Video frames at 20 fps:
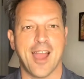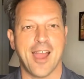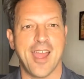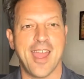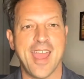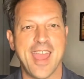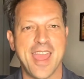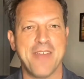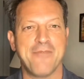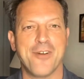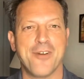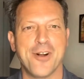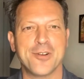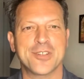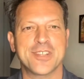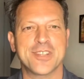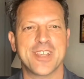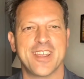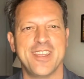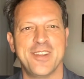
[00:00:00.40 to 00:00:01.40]
Hey
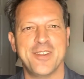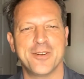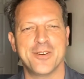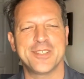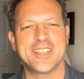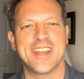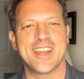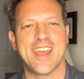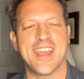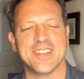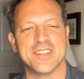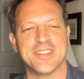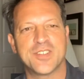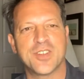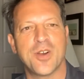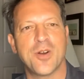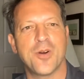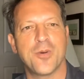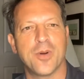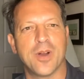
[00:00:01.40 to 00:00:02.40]
folks, how you doing today?
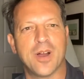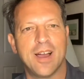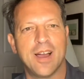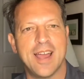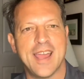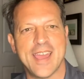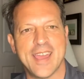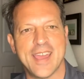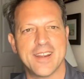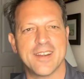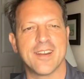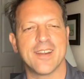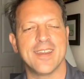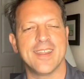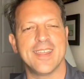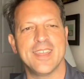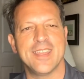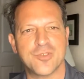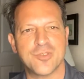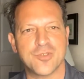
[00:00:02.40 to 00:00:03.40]
So I had an
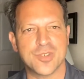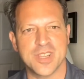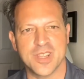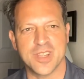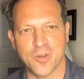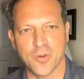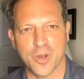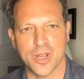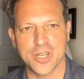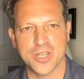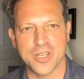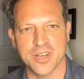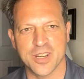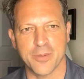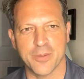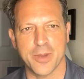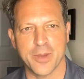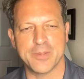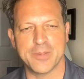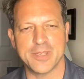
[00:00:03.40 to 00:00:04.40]
interesting question
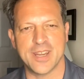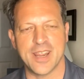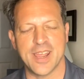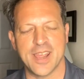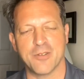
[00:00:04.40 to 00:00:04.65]
come up today.